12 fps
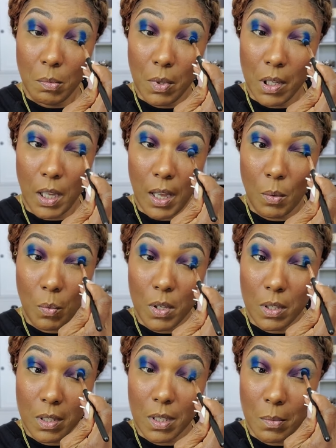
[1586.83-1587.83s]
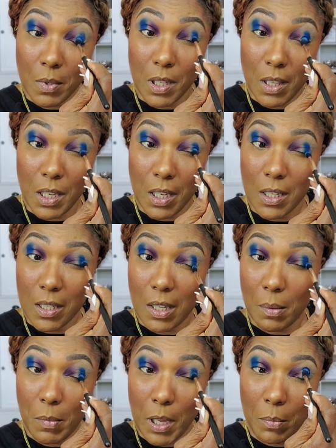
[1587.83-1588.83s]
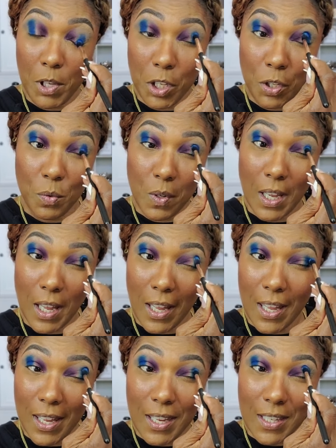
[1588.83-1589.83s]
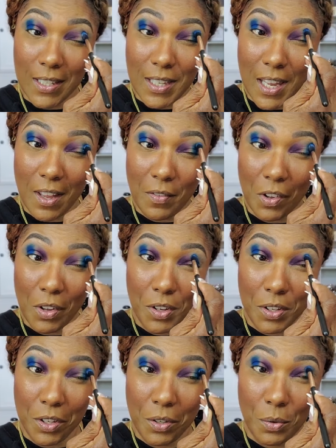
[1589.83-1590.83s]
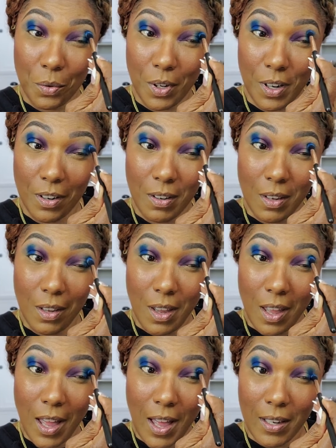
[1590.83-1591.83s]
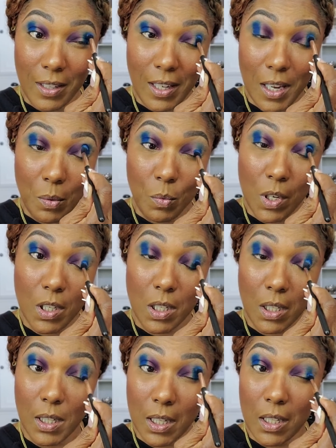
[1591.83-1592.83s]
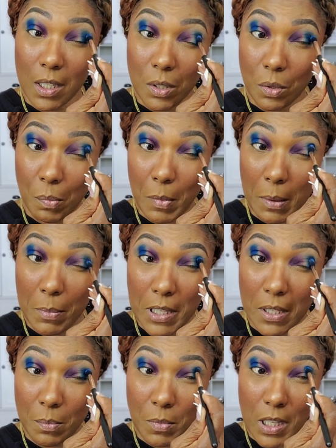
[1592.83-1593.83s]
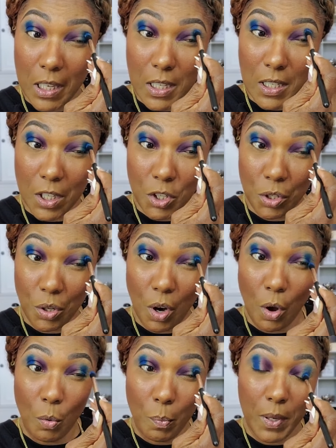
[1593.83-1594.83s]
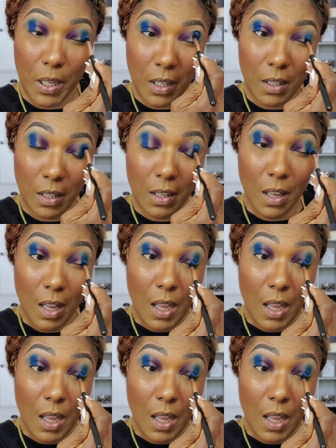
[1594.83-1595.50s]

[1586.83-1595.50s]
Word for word: But yeah, what are some of the things that maybe you guys have on your holiday wish list or maybe some things that you're hoping